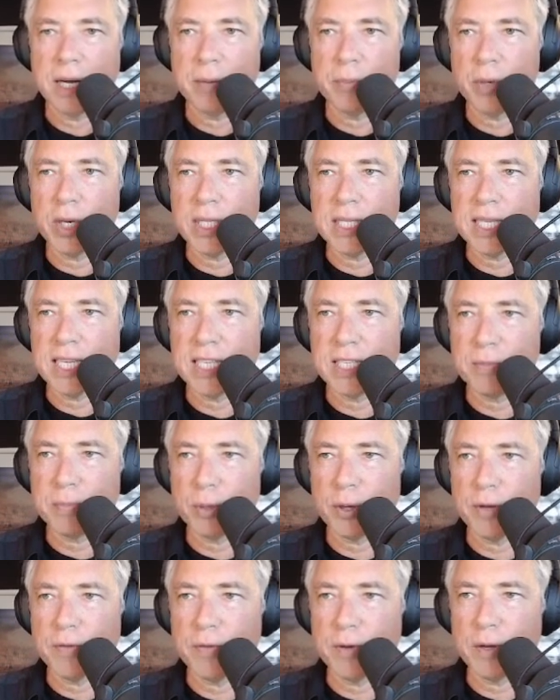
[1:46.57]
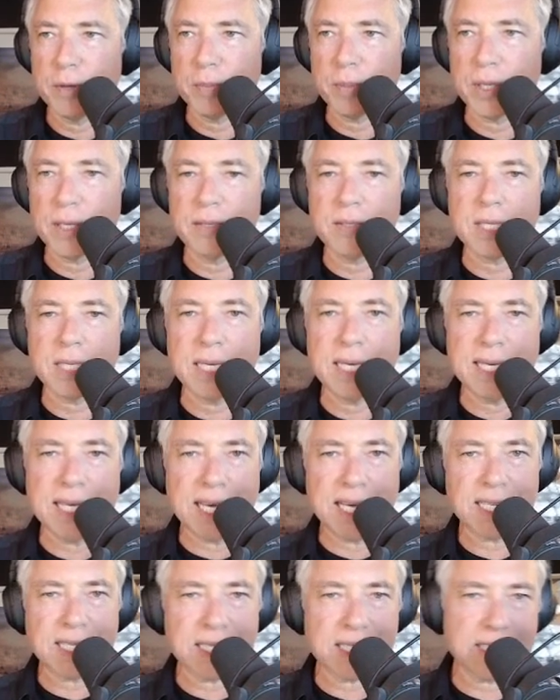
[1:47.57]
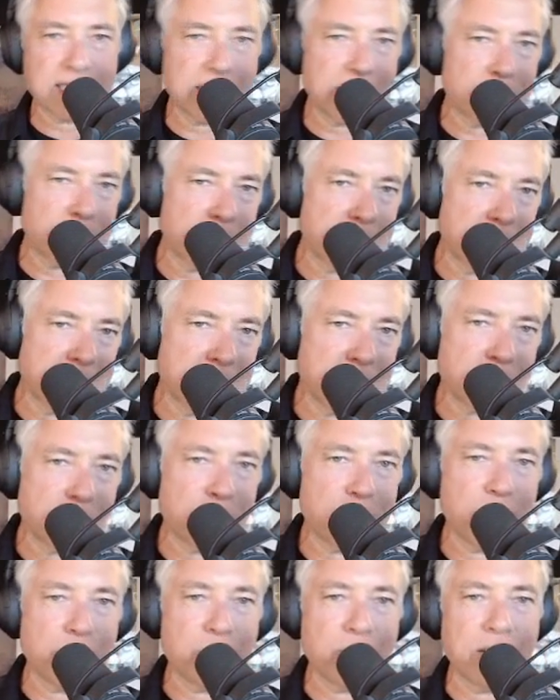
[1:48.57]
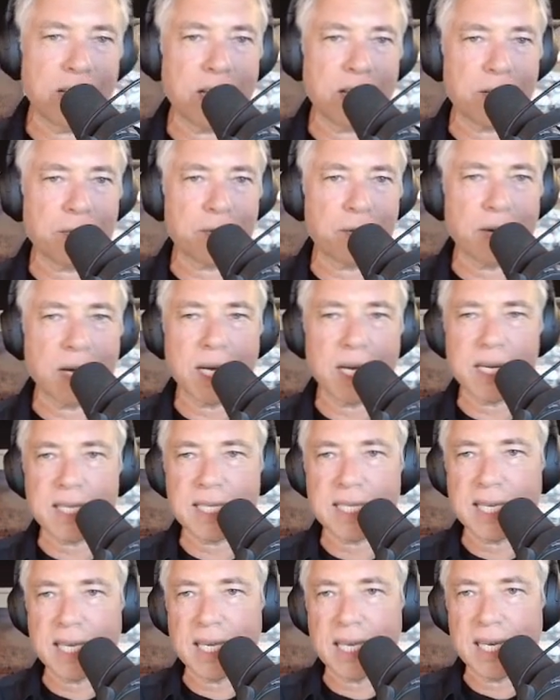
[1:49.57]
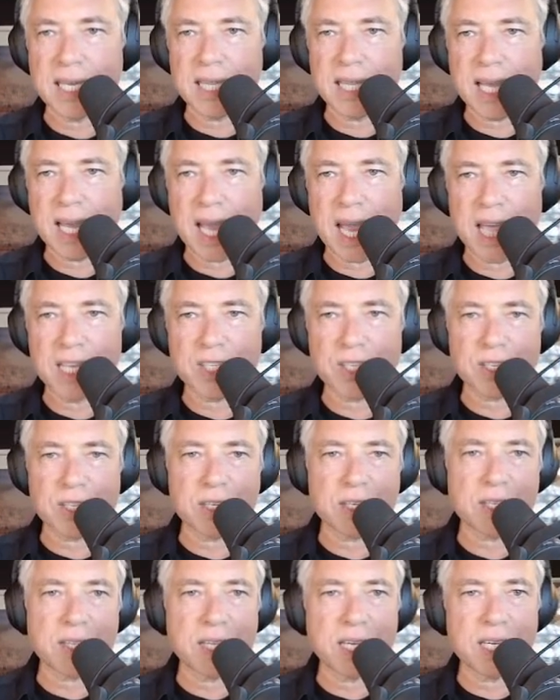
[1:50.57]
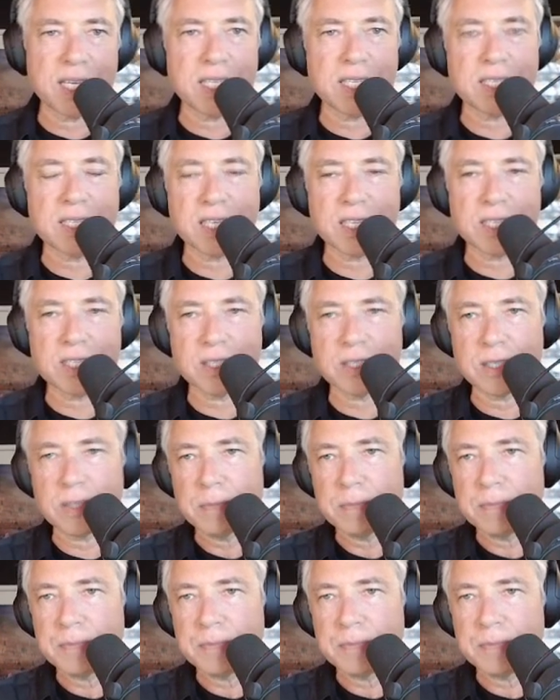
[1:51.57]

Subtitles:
Bronze Age Pervert believes that he has a secret decoder ring for understanding the ancient thinkers such as